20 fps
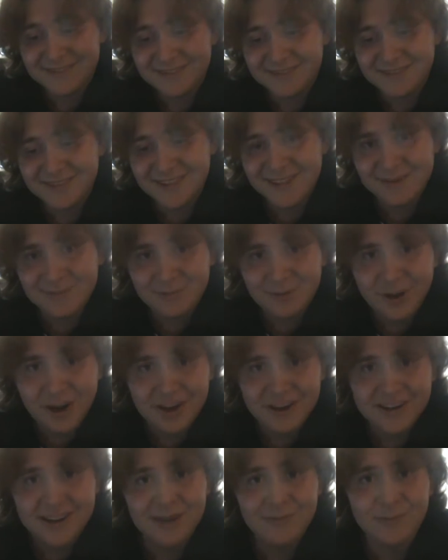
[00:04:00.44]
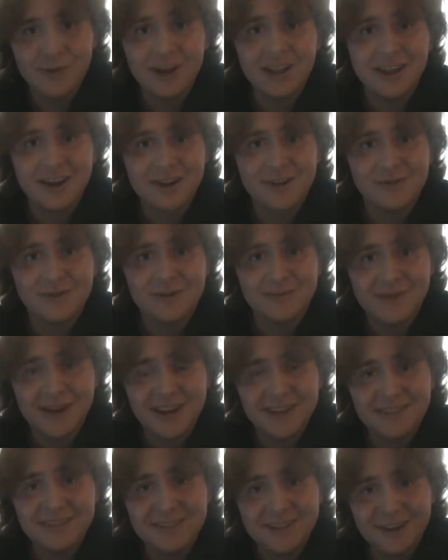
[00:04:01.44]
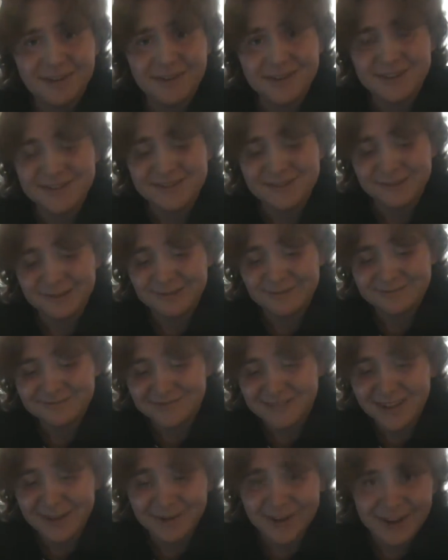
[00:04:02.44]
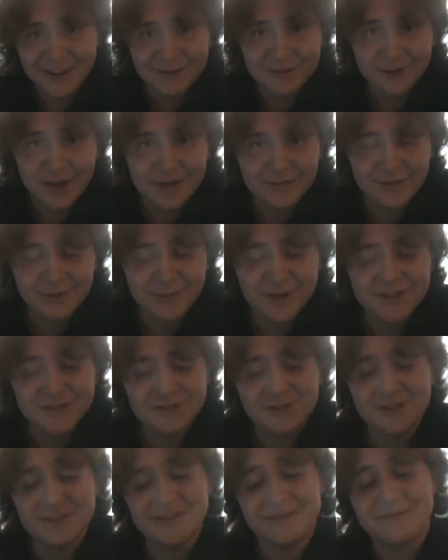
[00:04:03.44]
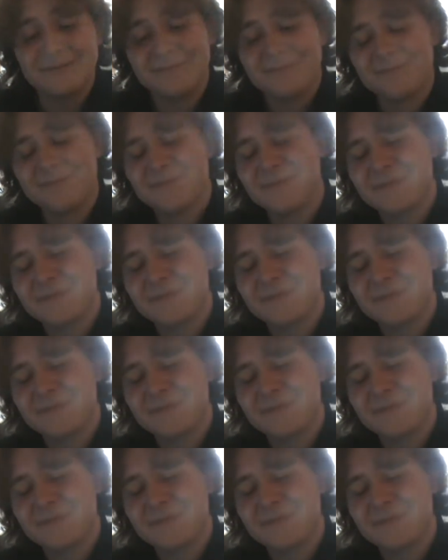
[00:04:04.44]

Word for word: he brought it up while arguing my theory, so I mean, I do have to mention it.